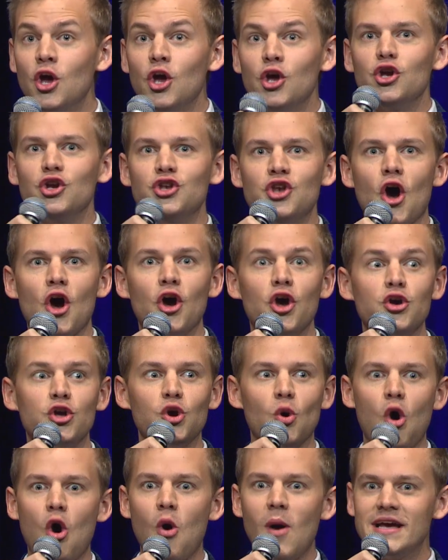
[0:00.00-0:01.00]
You know who you
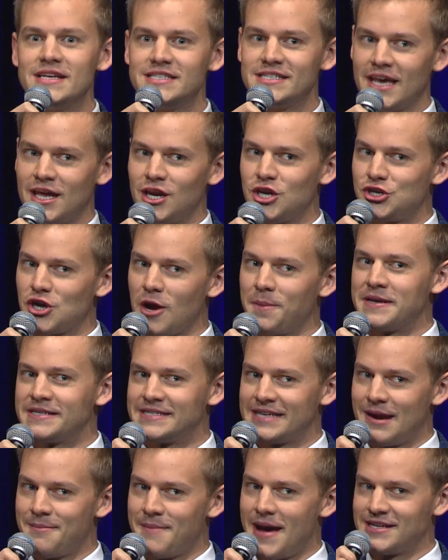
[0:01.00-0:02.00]
always see in a shopping
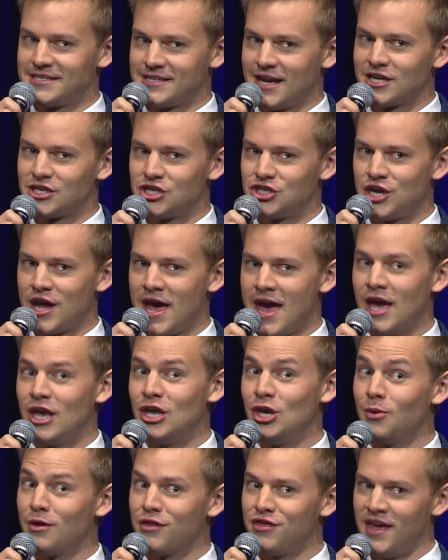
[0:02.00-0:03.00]
centre massage chair?
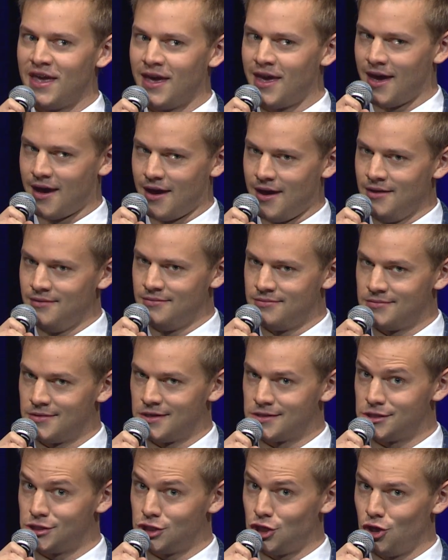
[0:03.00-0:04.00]
You were thinking it.
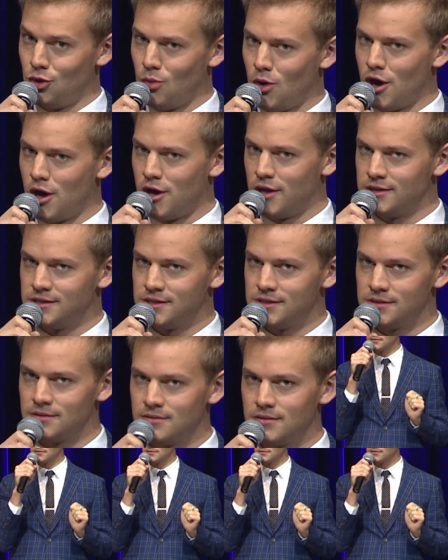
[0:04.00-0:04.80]
It's 2 words.